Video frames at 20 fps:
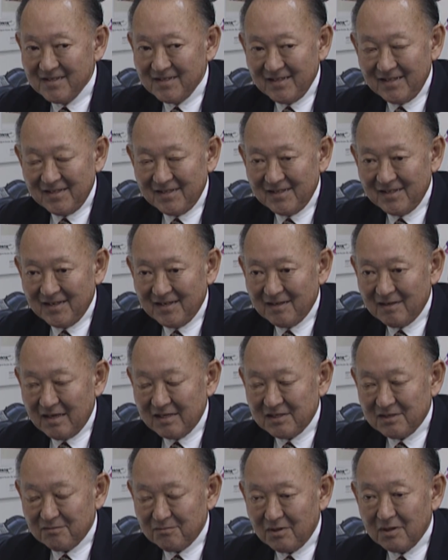And I
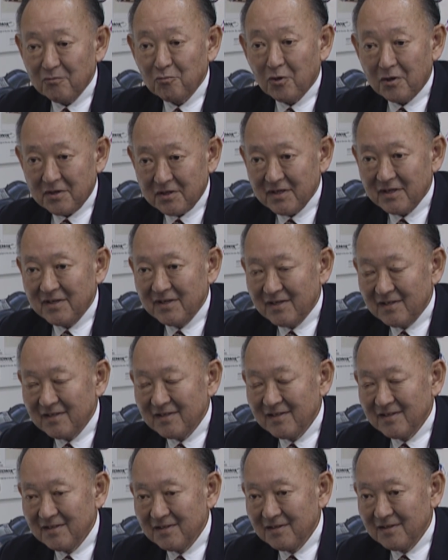said, "Well, it worked, didn't it?"
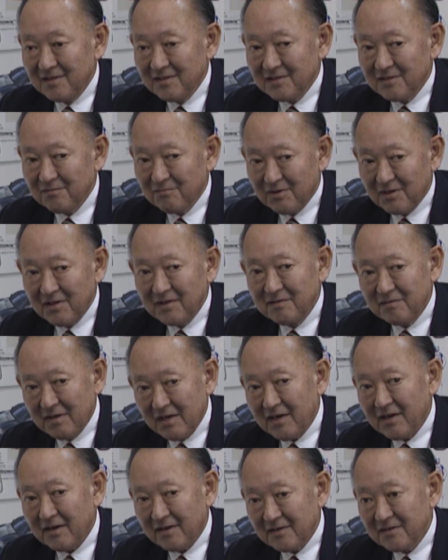He said, "Well,
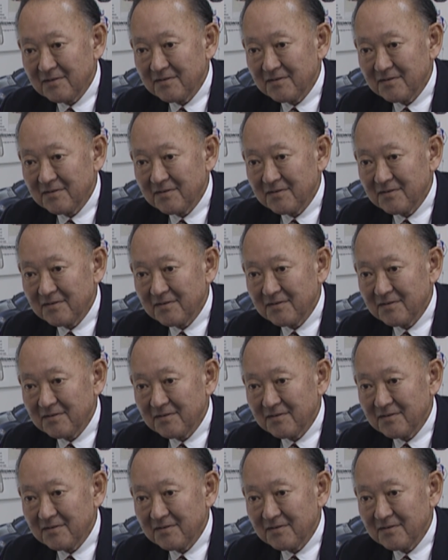yeah."